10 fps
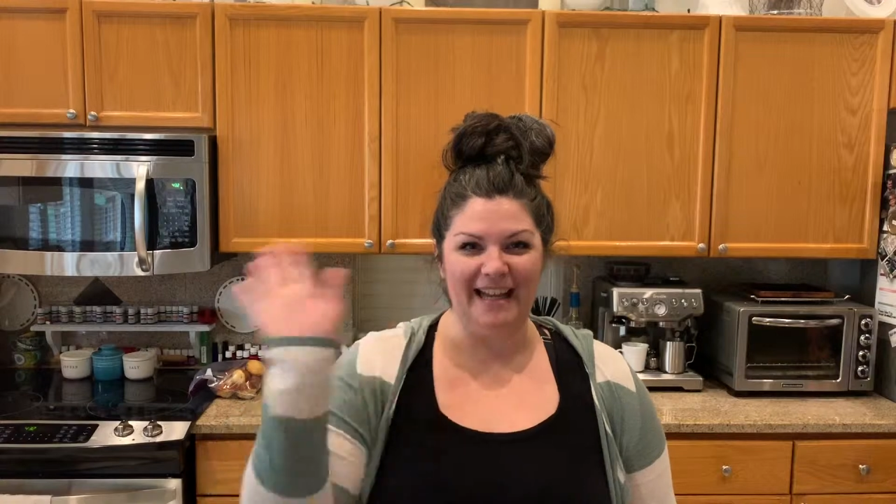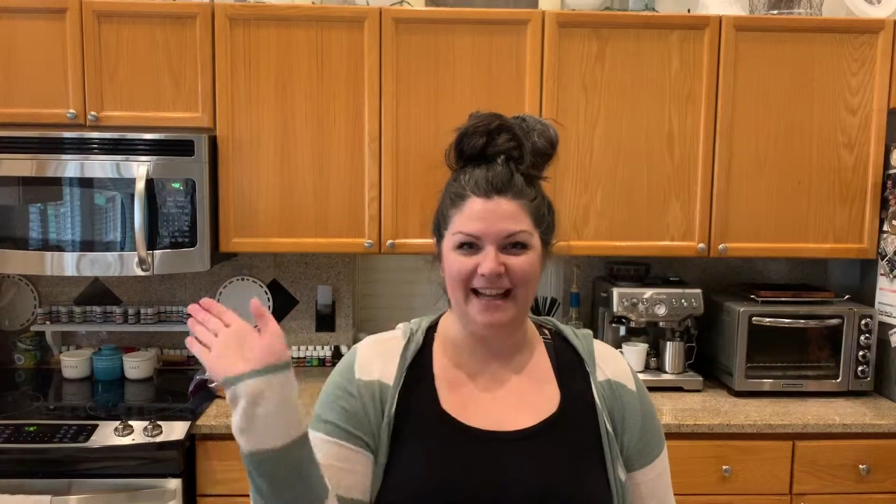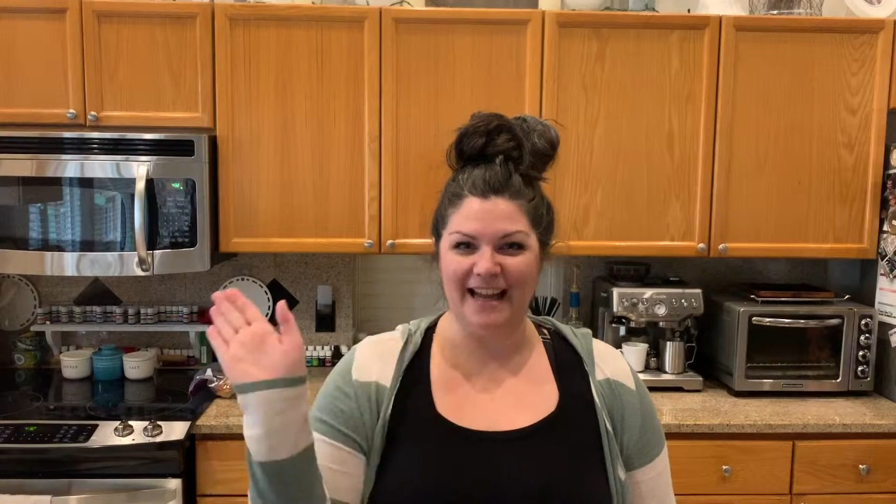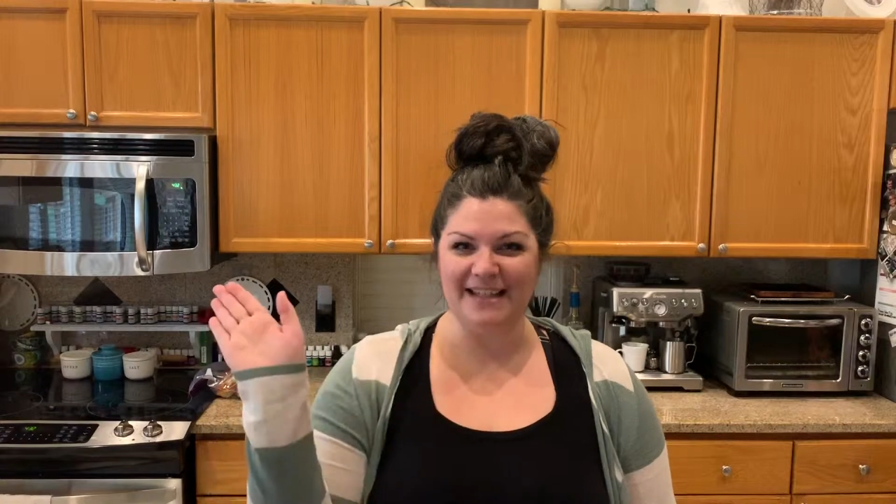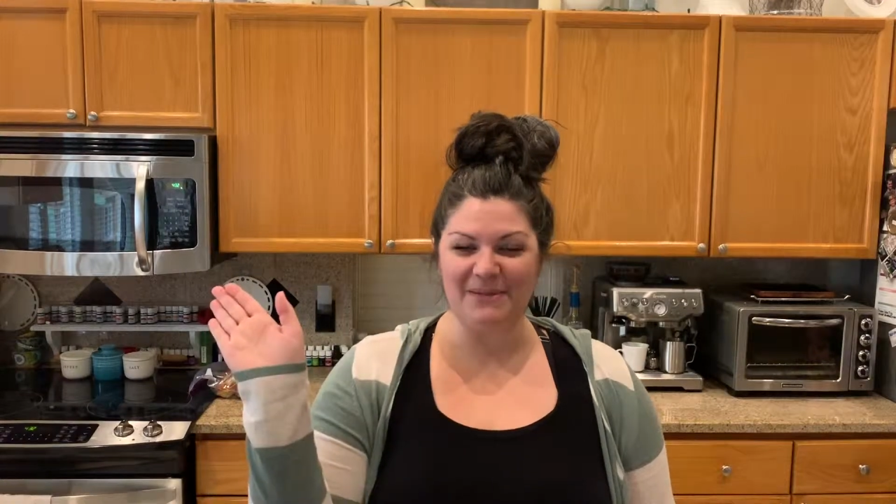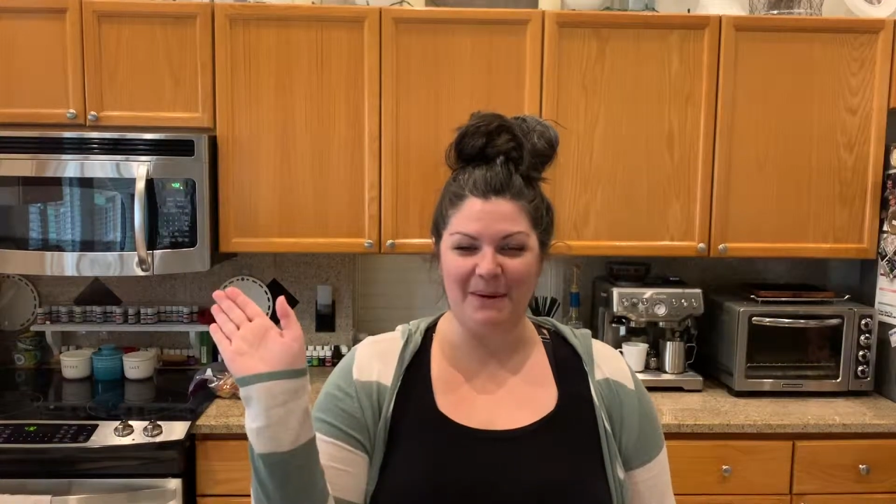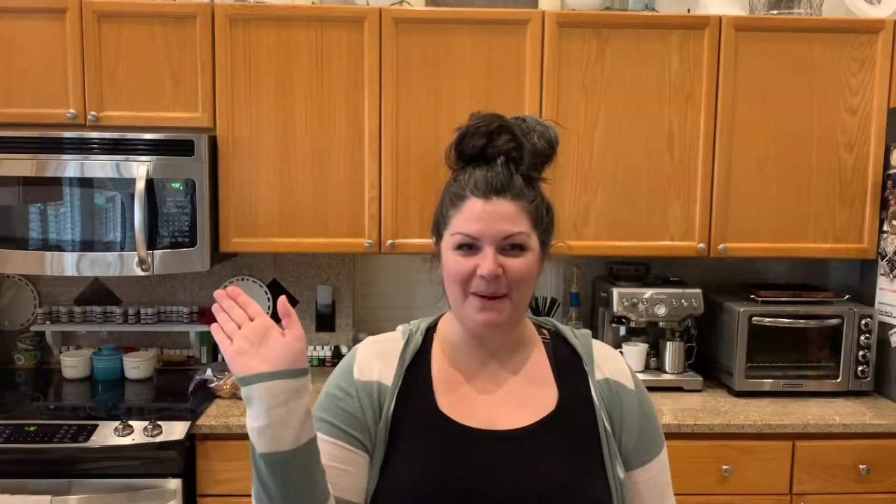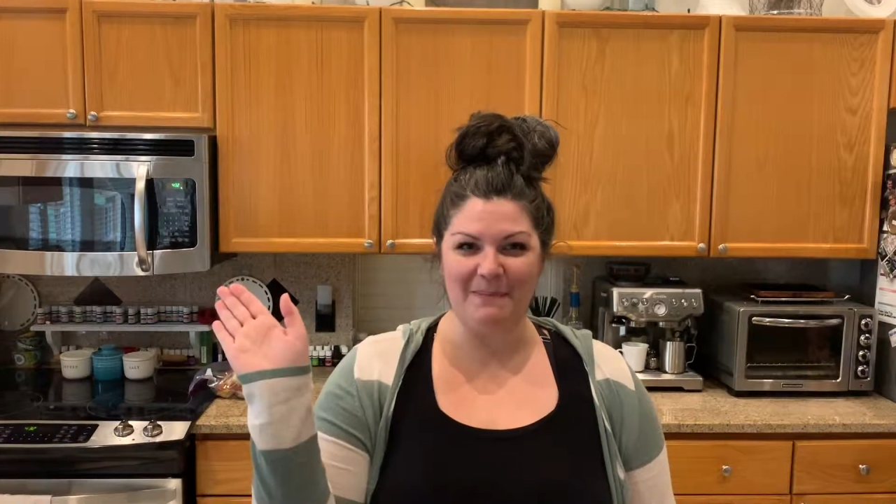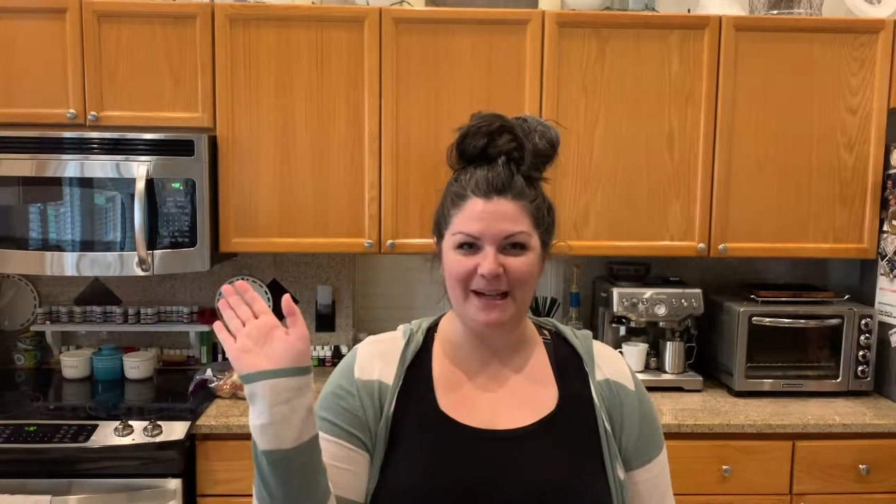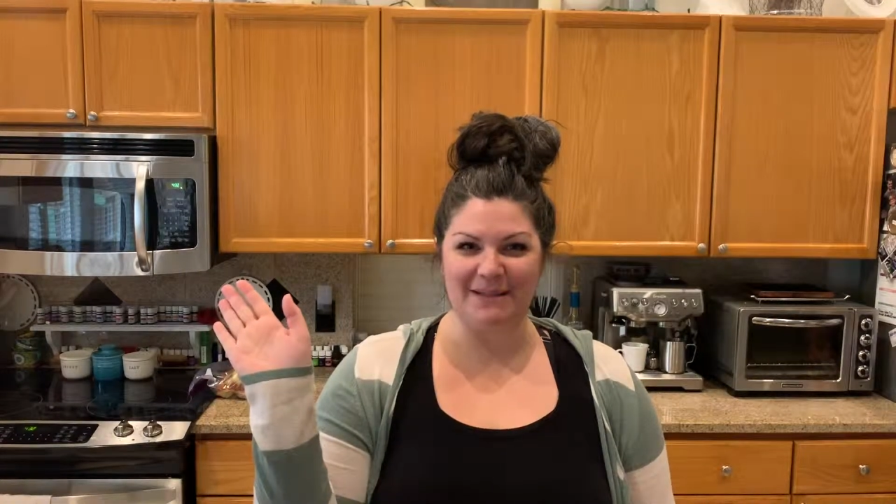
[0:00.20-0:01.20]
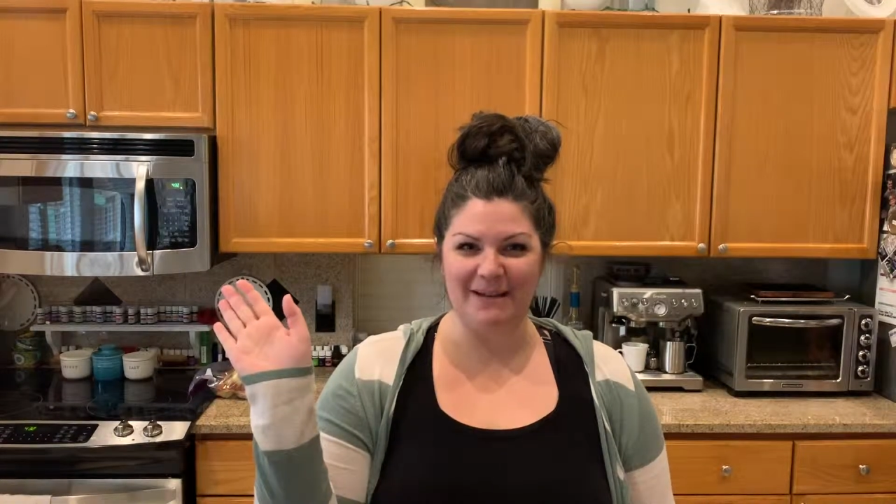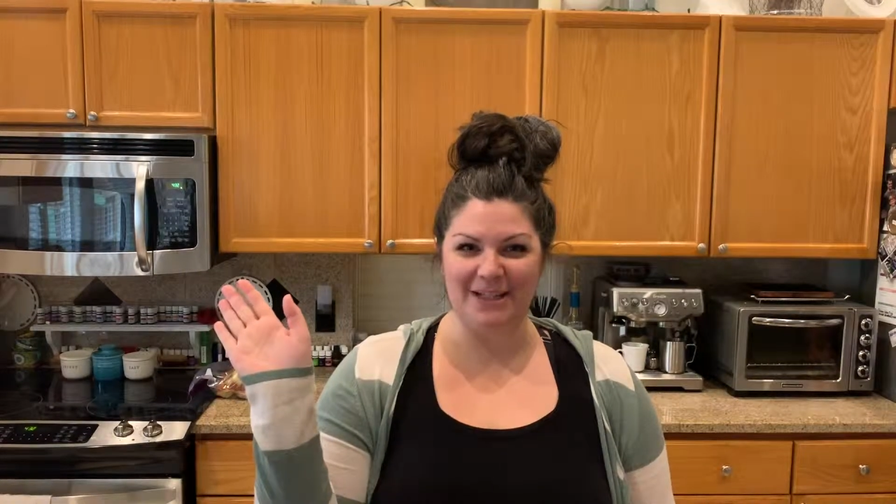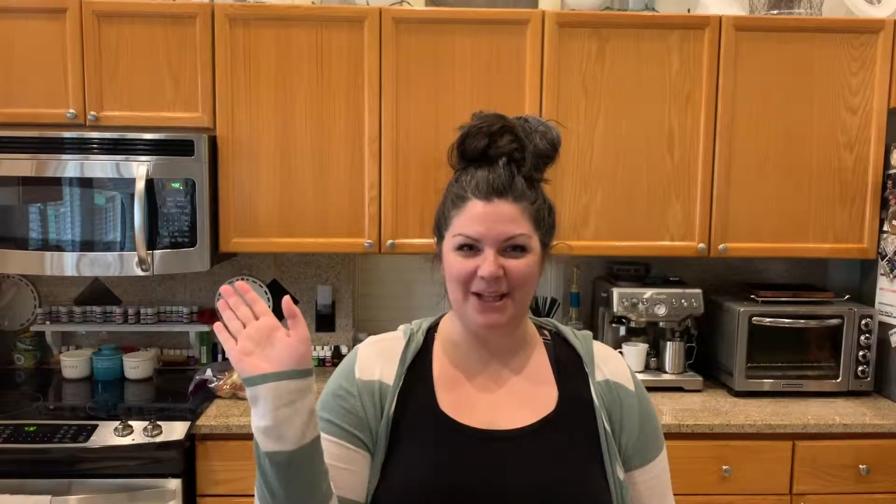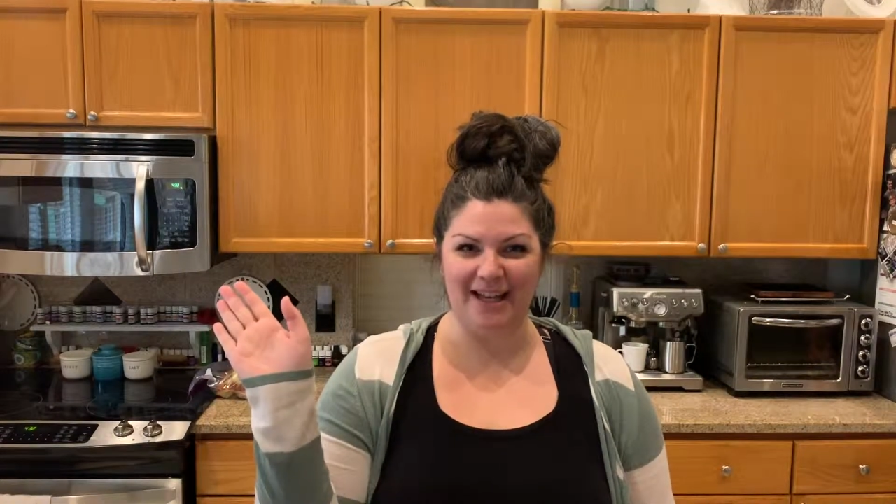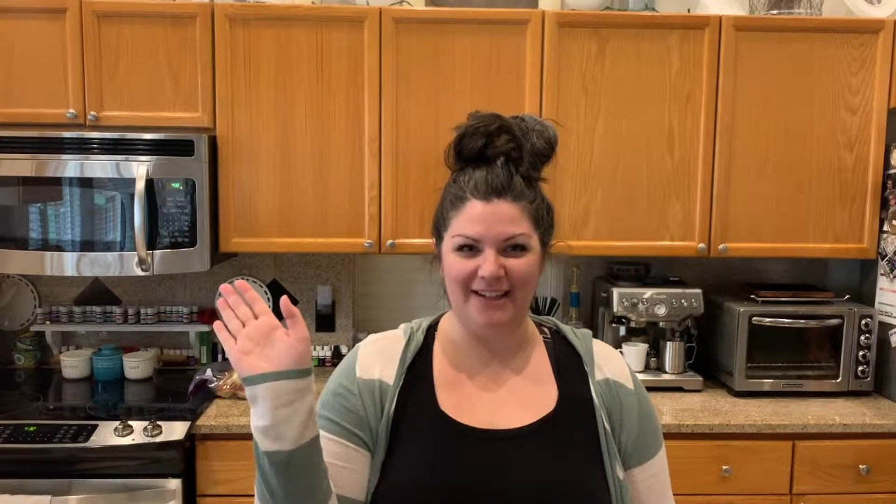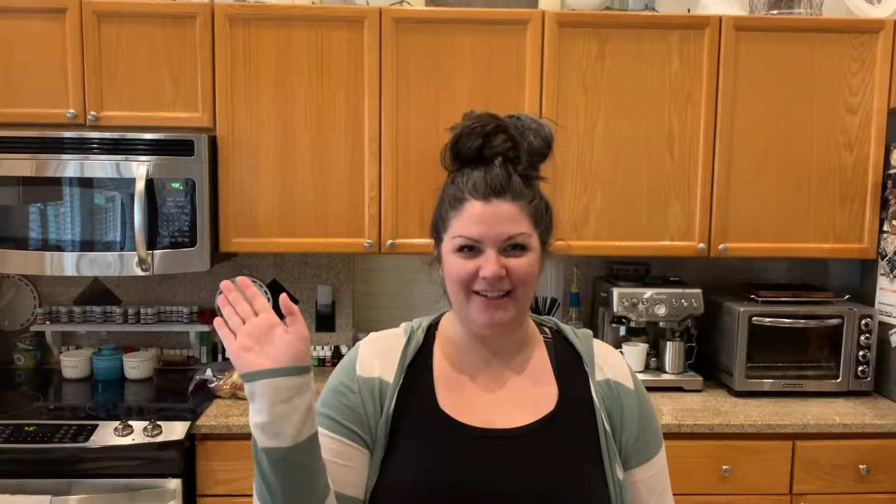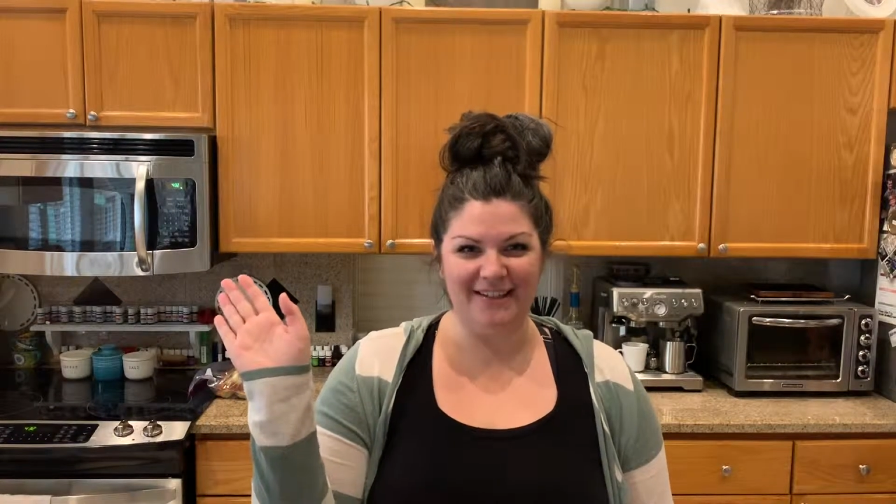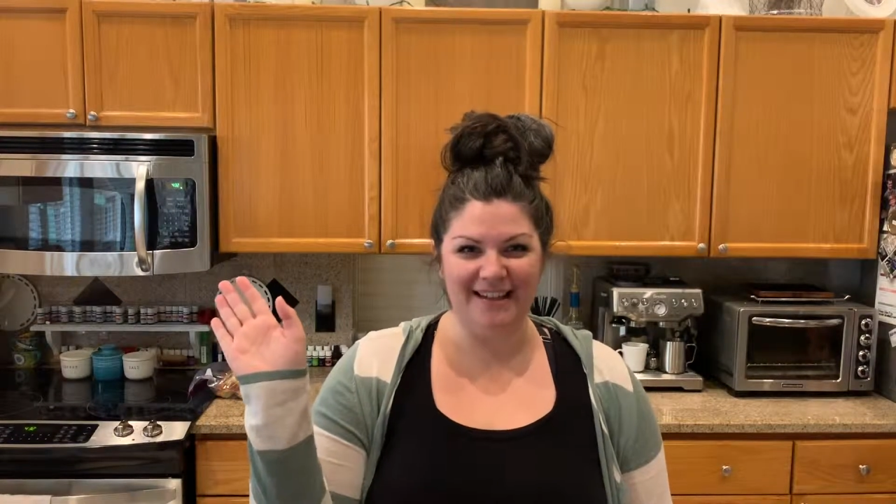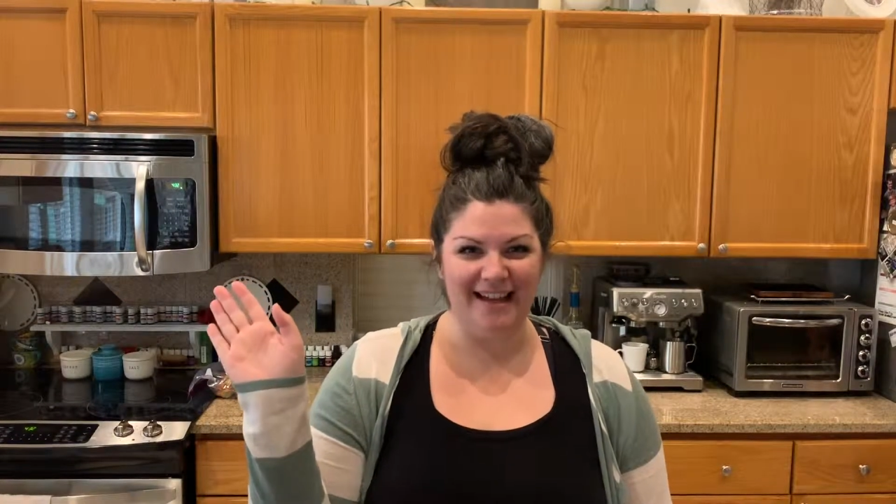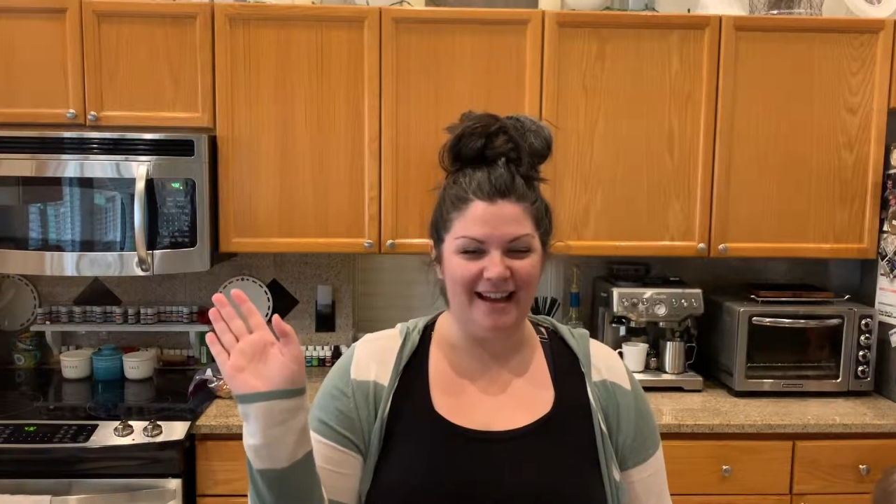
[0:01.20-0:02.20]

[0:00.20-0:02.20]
guys, welcome back to my channel.